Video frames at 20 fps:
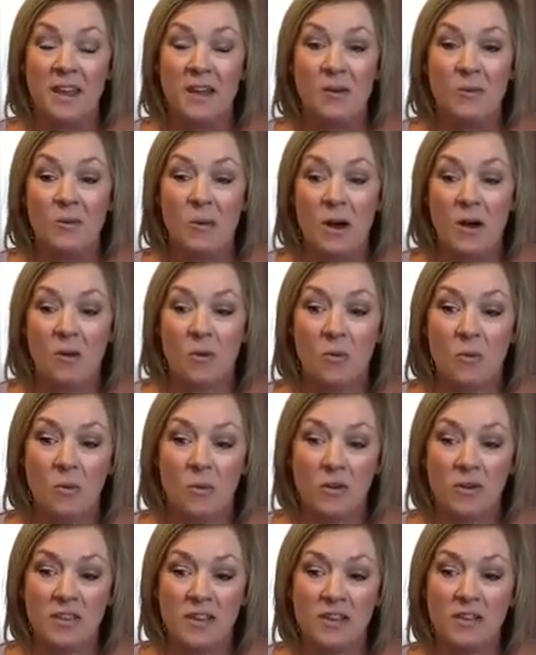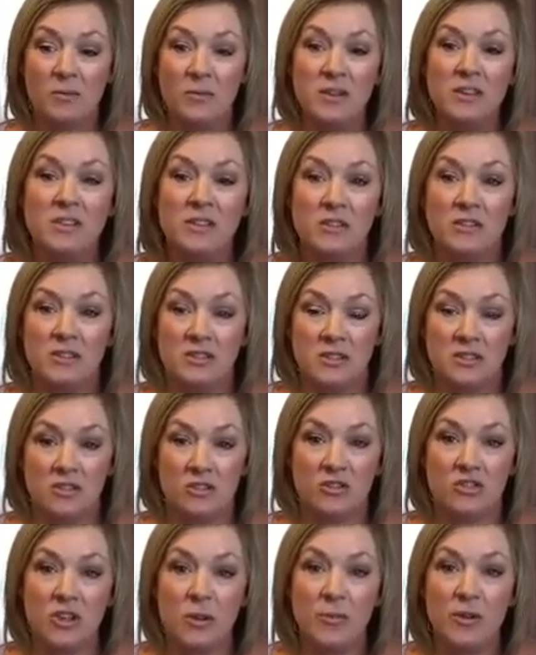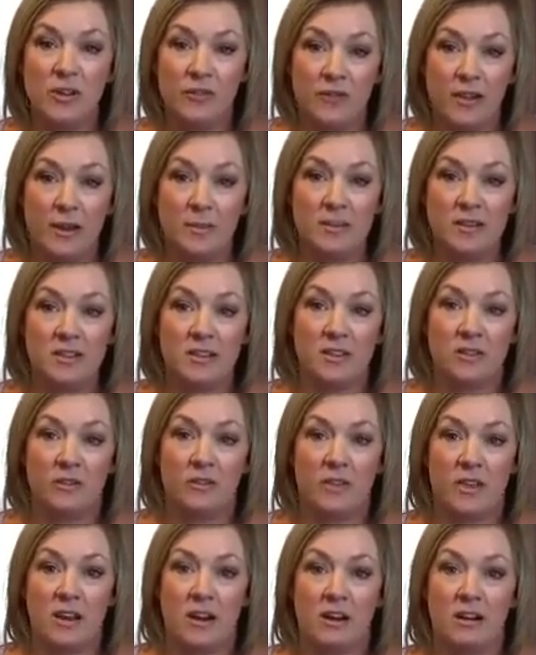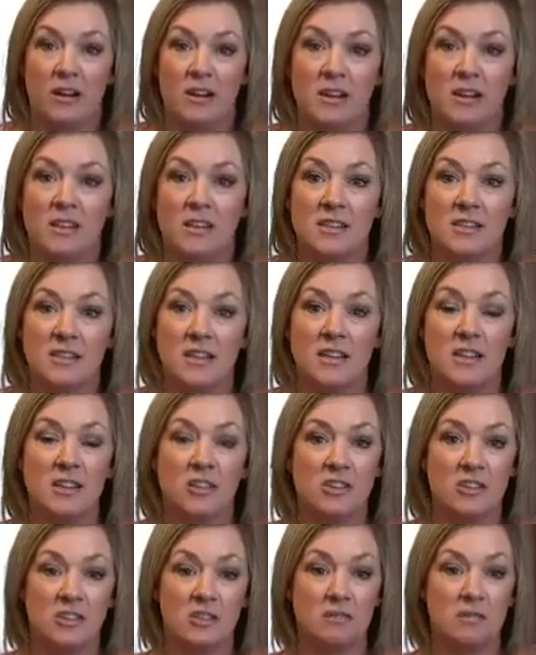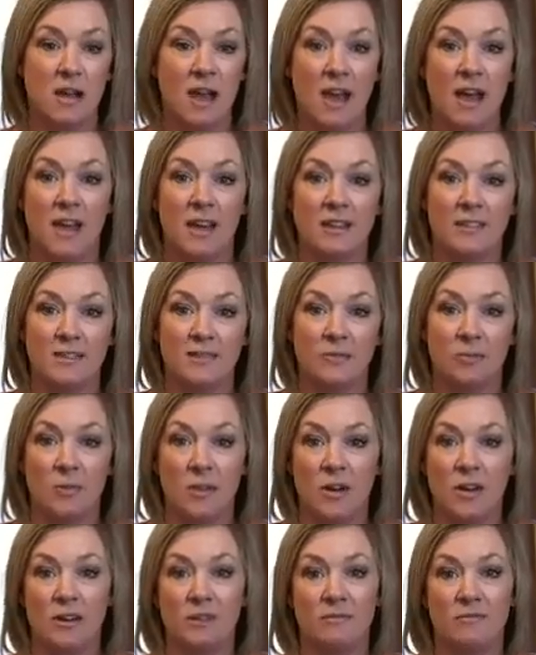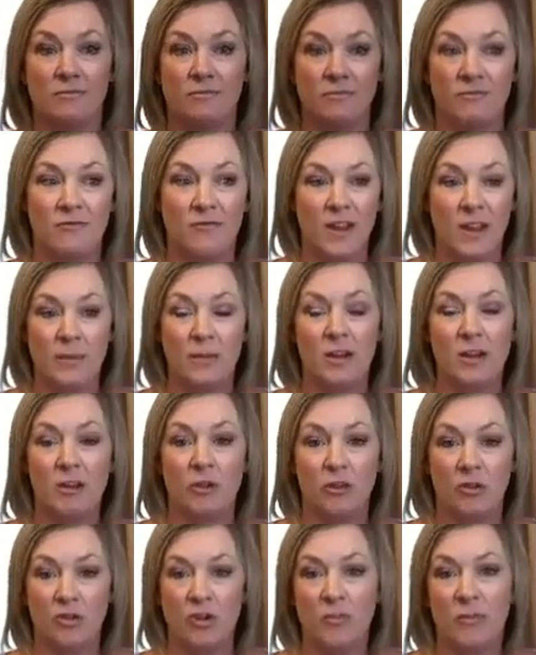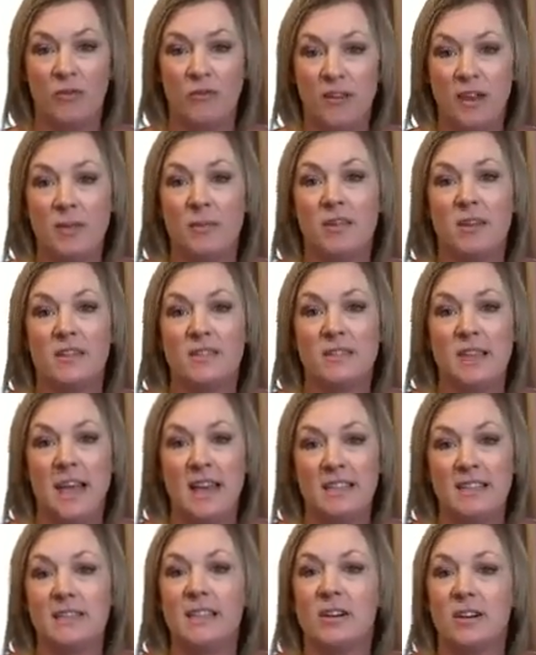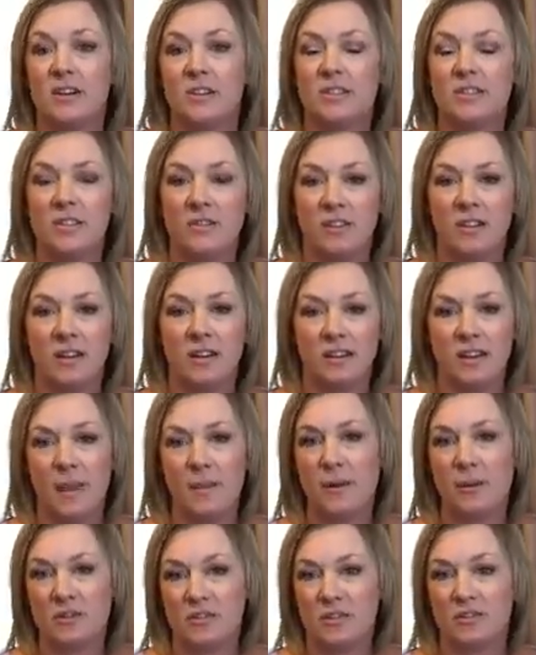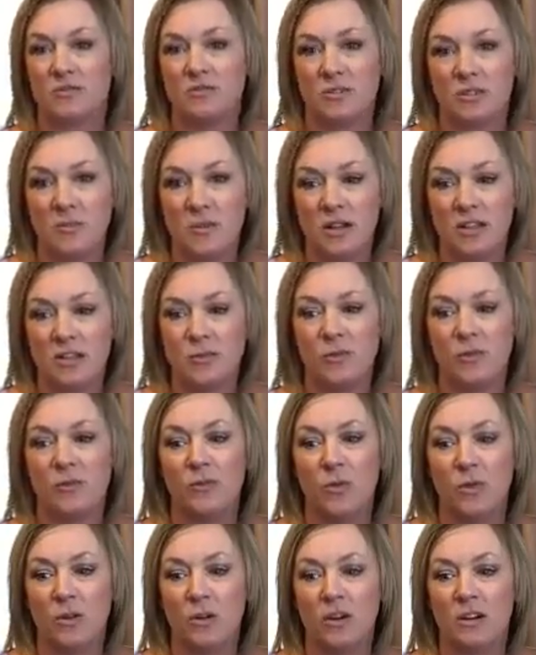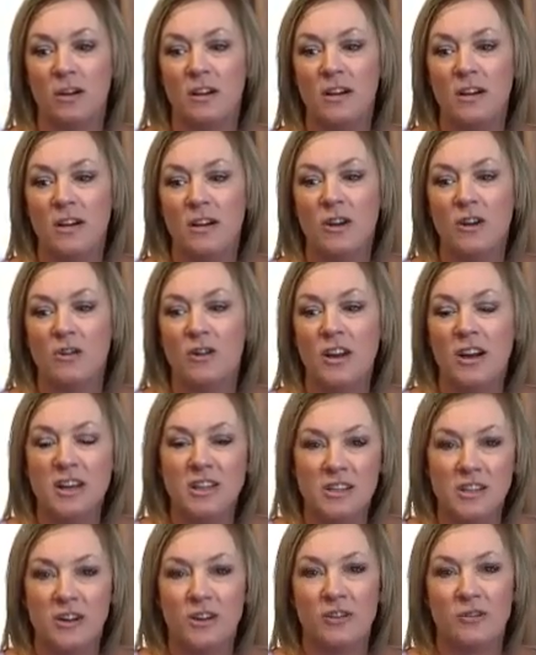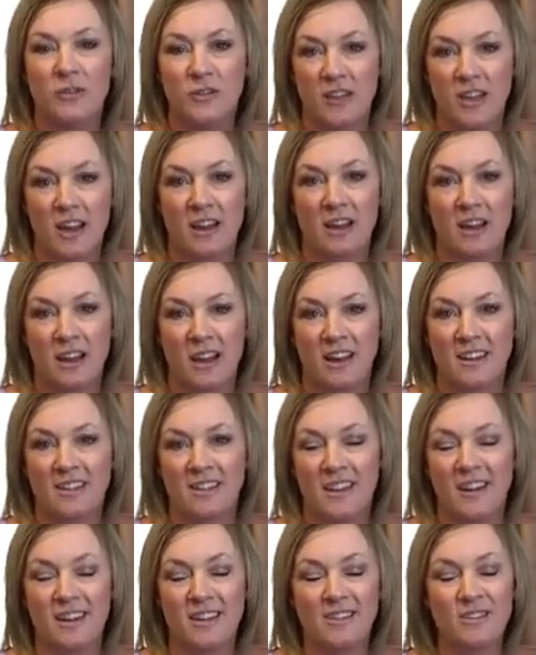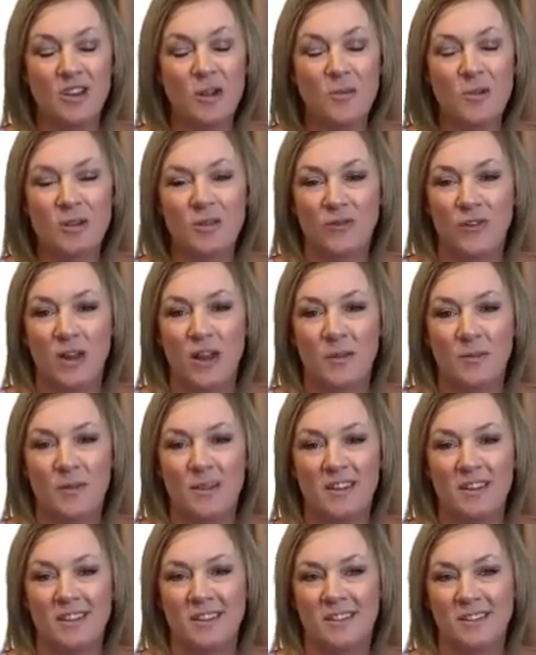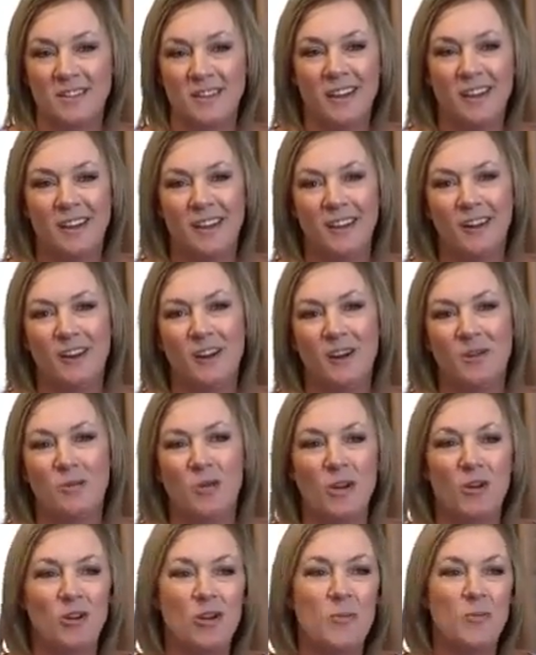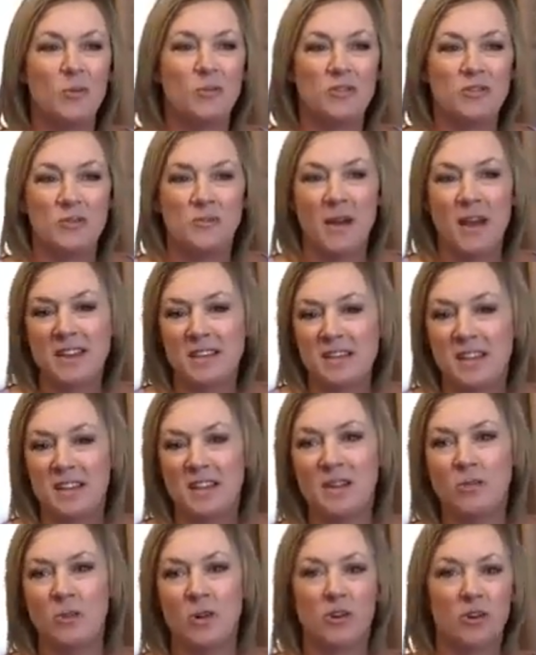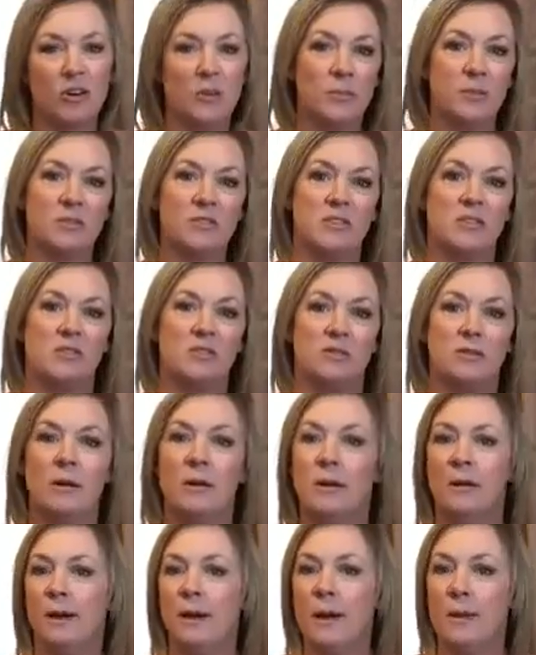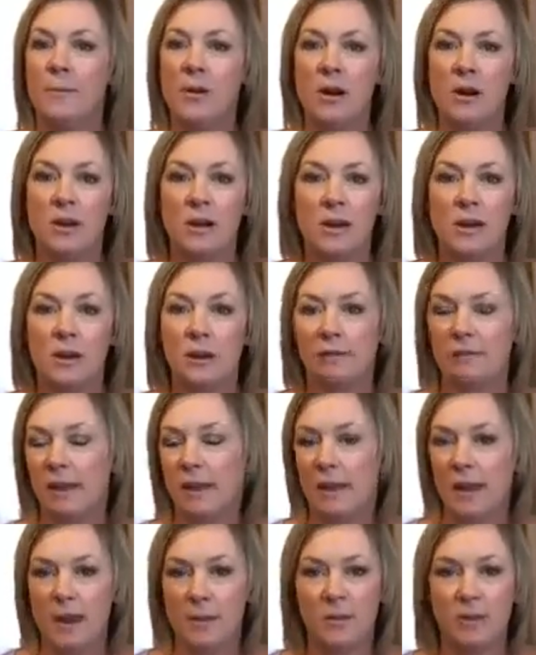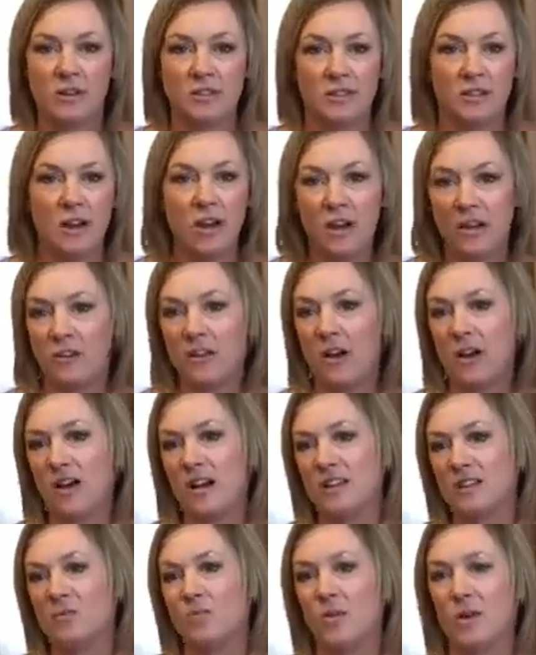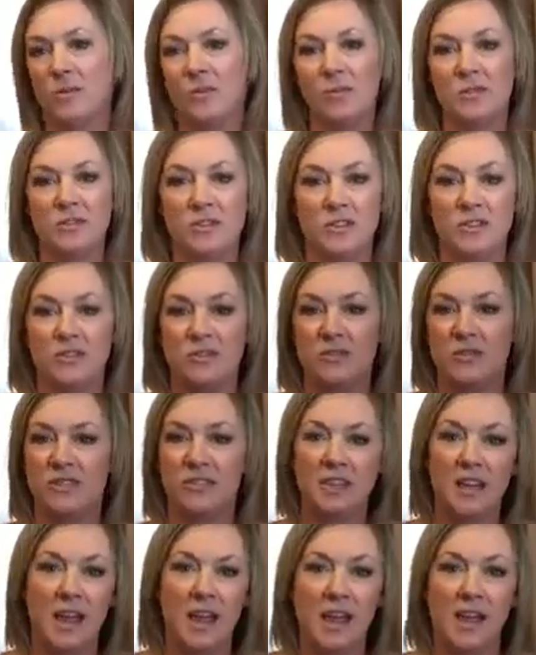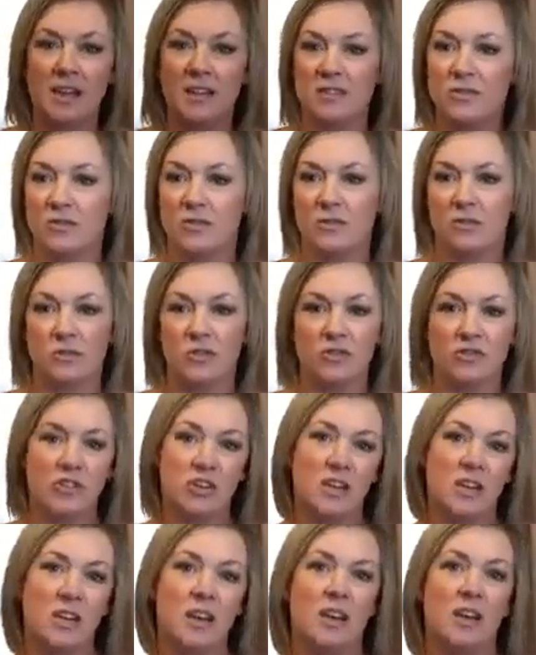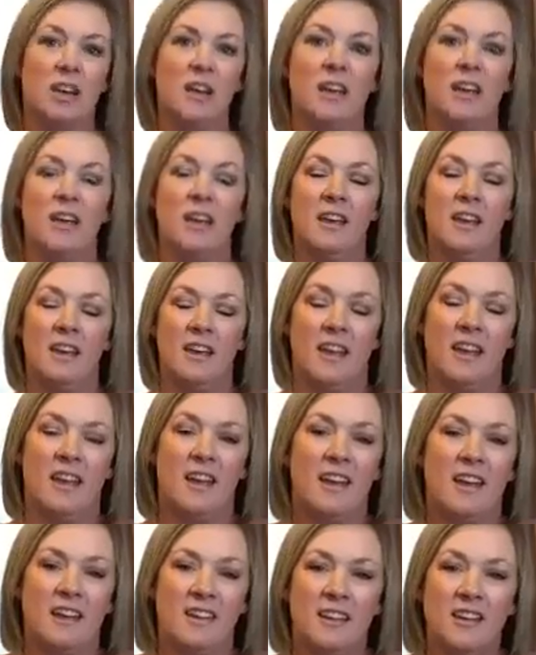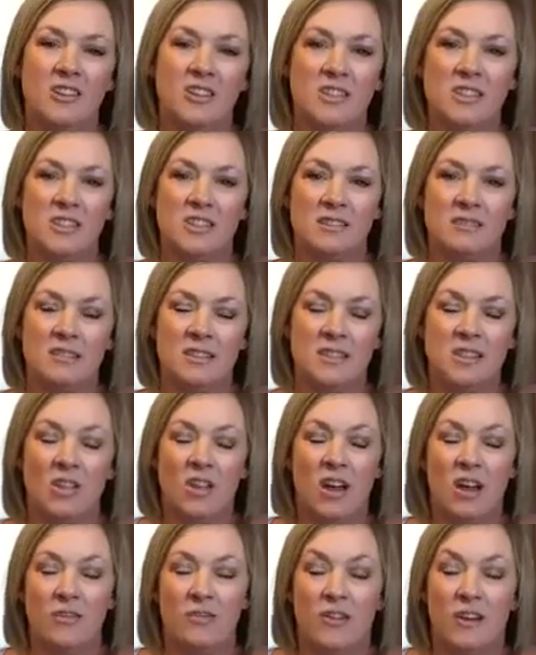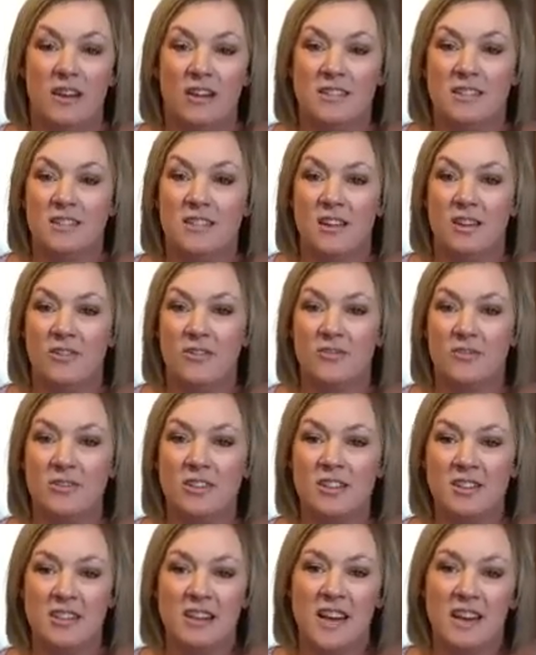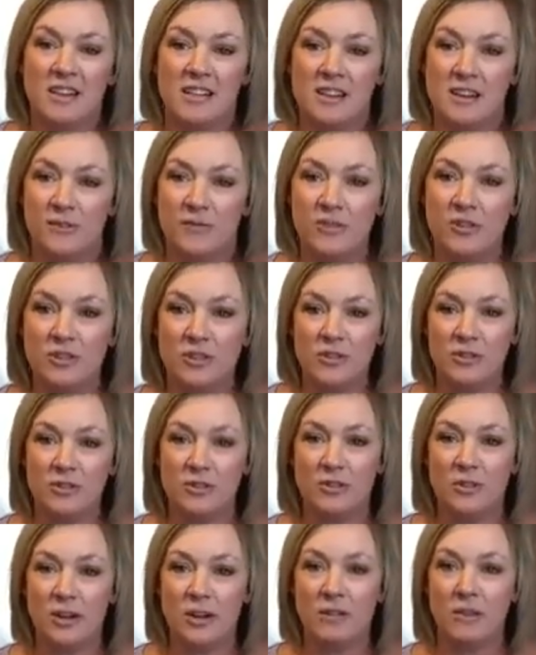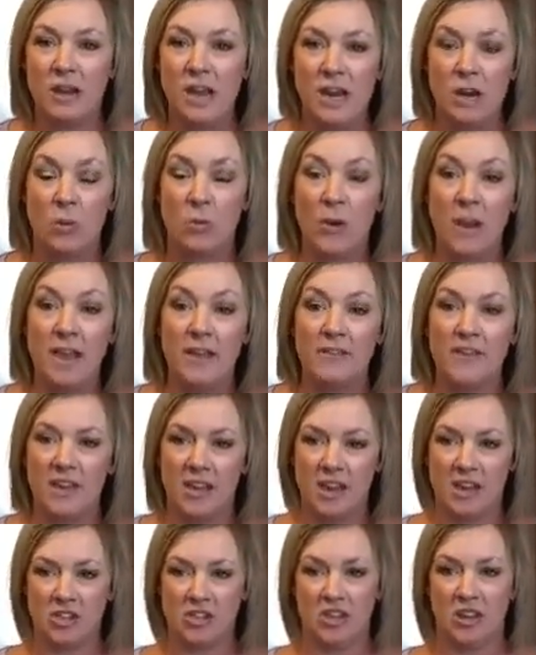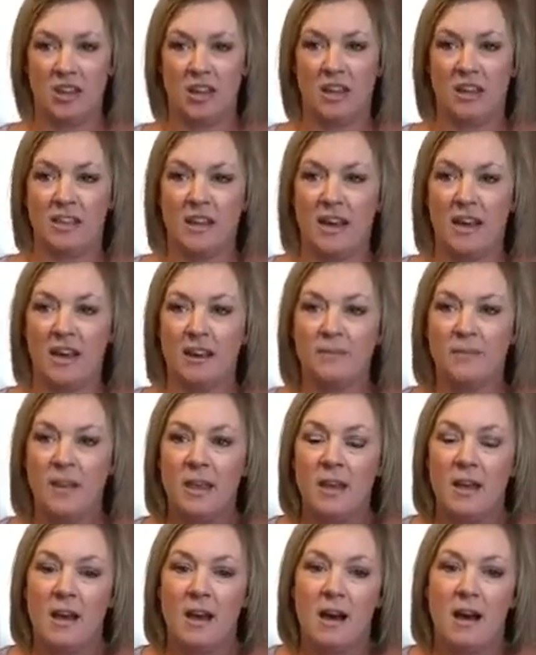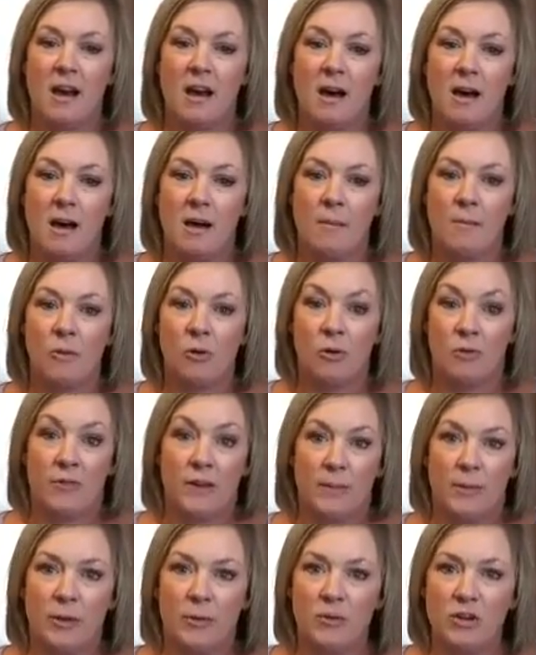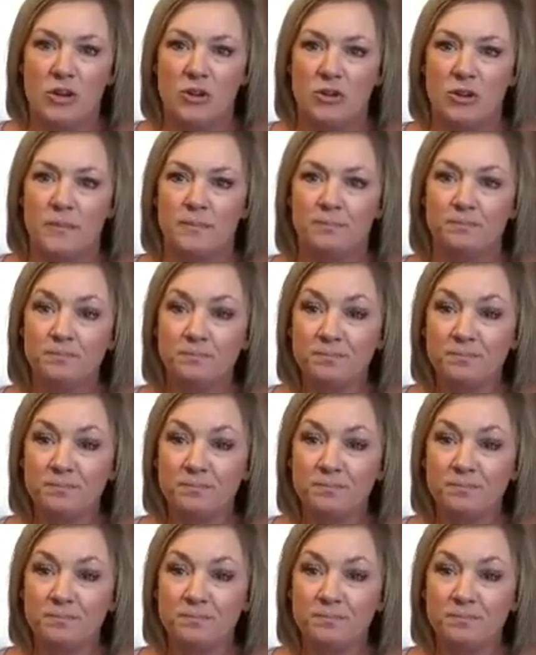Well, one thing that we do, since there's so many families that are there, is each night one family or group of families has dinner. So like that person's responsible for creating dinner for that night. And it's so much fun because, one group will do Mexican, one group will do American, like hamburgers and hot dogs, one will do steaks or grilled chicken, and it's a lot of fun. So just an idea if you do an away vacation like that, or family reunion.